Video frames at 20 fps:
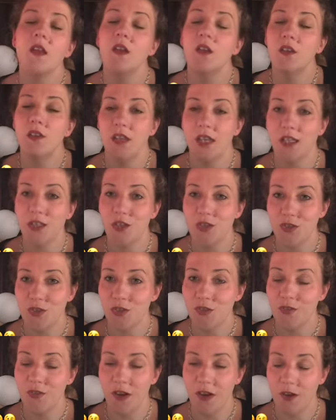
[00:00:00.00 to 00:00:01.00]
Thank you
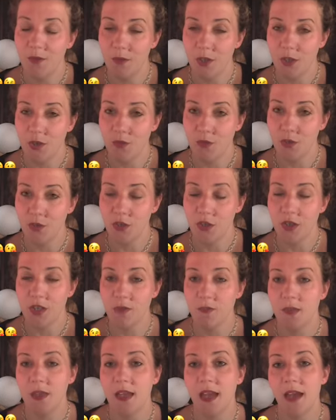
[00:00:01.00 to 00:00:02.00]
so very much for
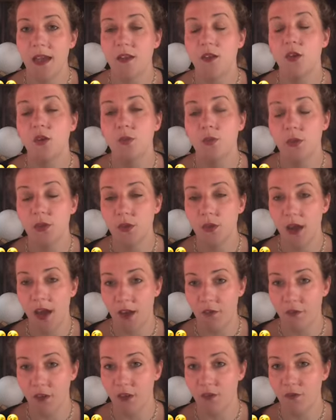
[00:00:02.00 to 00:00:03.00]
joining me. I hope you
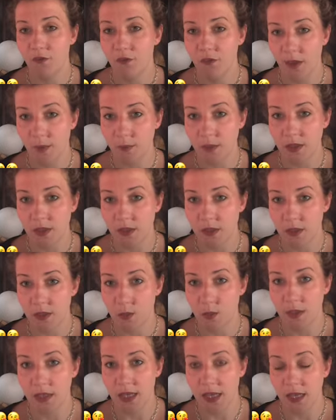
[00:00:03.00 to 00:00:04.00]
have a
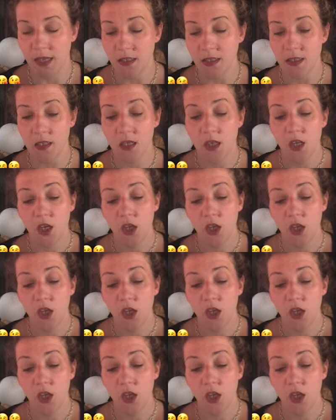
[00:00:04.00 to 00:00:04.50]
fabulous weekend.